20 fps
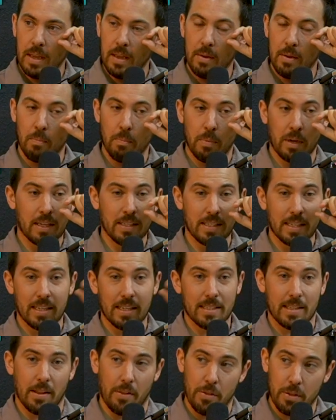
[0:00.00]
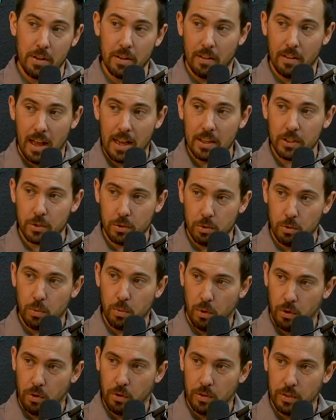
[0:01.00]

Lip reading: Because it is a theological world.